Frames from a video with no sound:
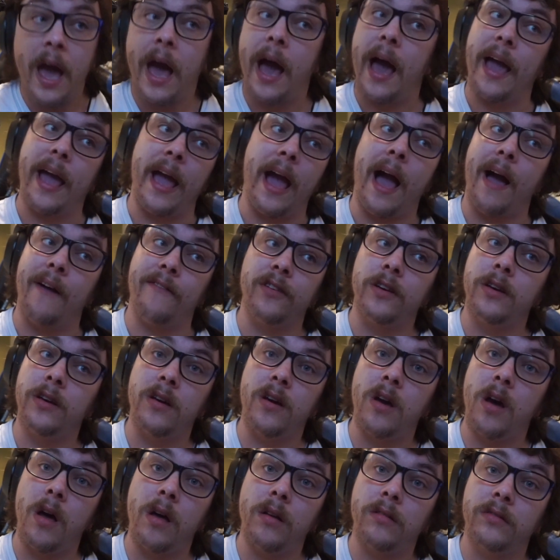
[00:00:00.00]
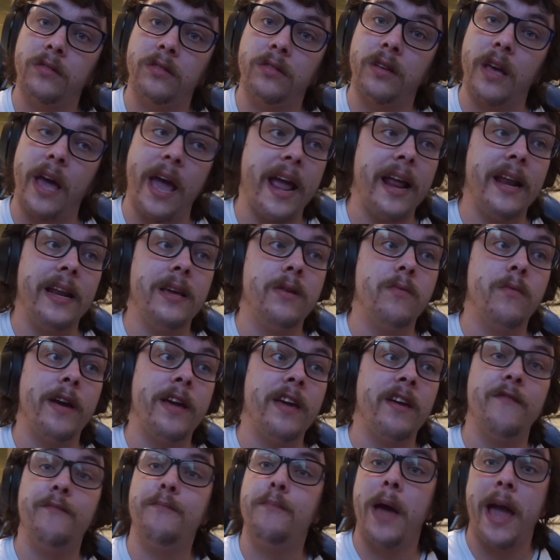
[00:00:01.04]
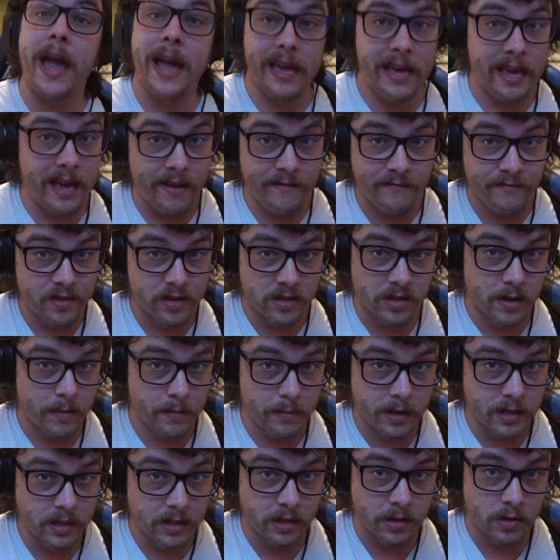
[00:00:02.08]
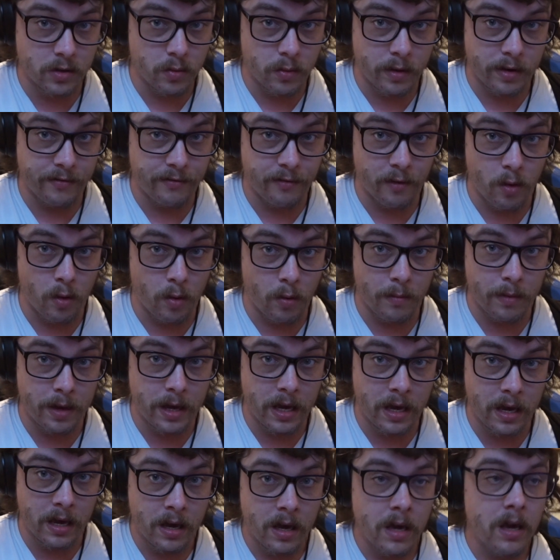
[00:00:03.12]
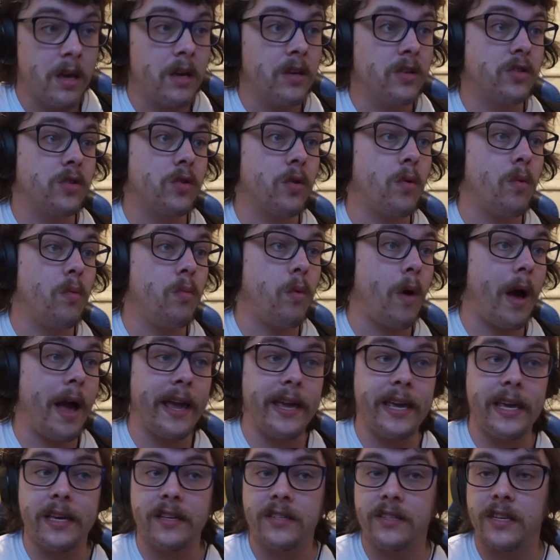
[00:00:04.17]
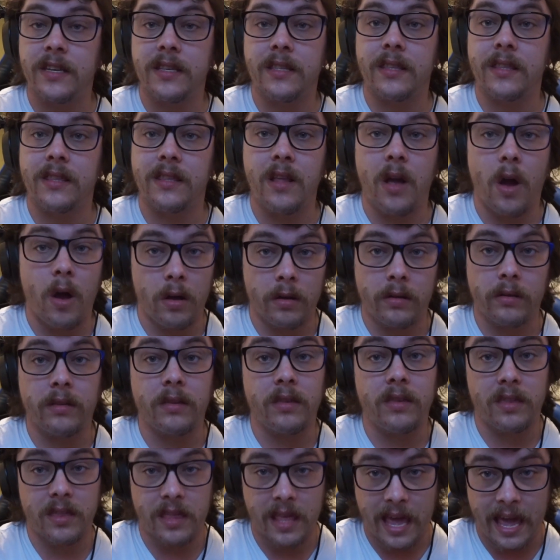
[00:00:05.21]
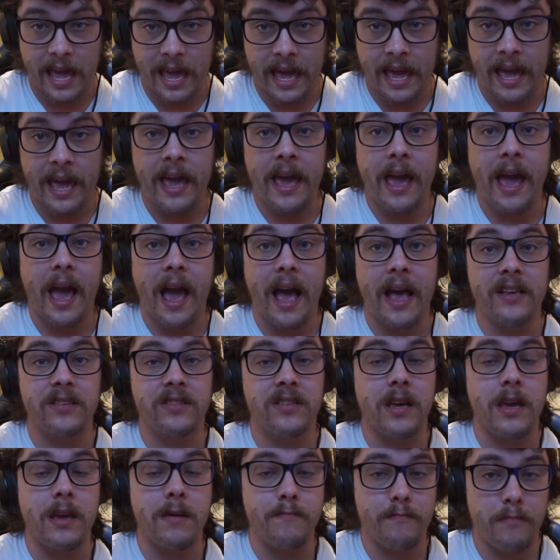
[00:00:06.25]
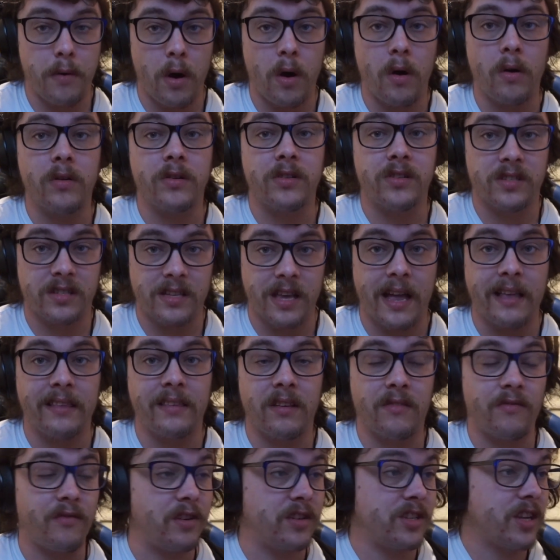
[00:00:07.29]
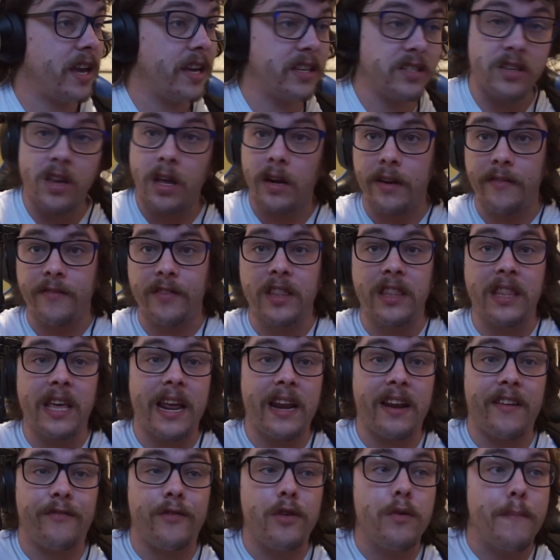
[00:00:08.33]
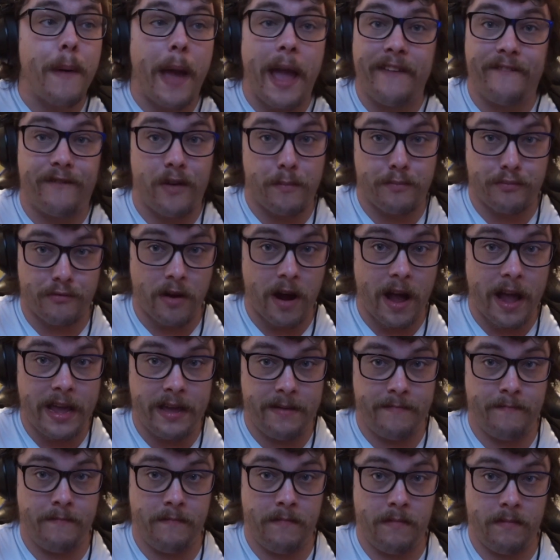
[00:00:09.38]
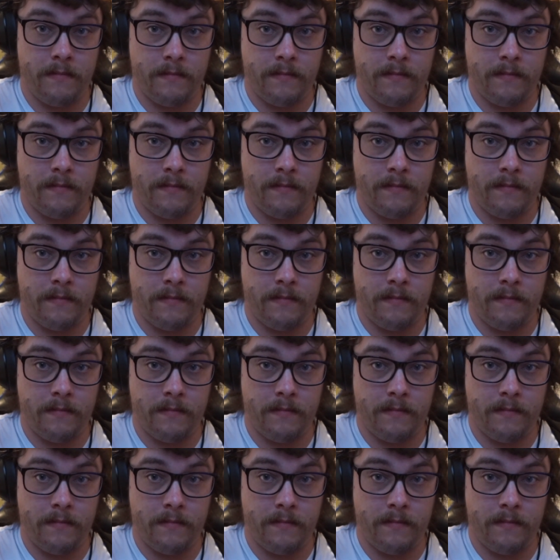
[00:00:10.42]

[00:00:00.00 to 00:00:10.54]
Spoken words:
I haven't got any way of paying for somebody to do it for me. So why is it not there as a bog standard feature? It's not even there if you pay for Prime.